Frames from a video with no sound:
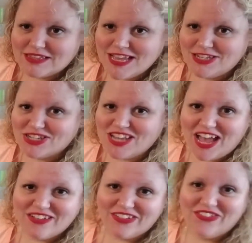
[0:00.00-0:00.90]
and just
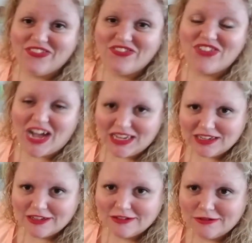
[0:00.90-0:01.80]
having fun
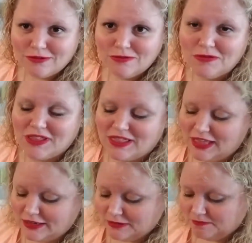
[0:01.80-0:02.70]
with it
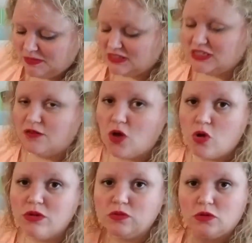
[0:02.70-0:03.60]
instead of
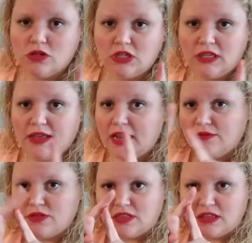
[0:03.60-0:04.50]
always worrying that
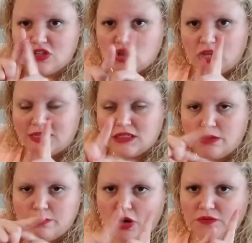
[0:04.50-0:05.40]
everything just lines
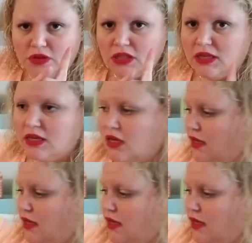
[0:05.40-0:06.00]
up perfectly.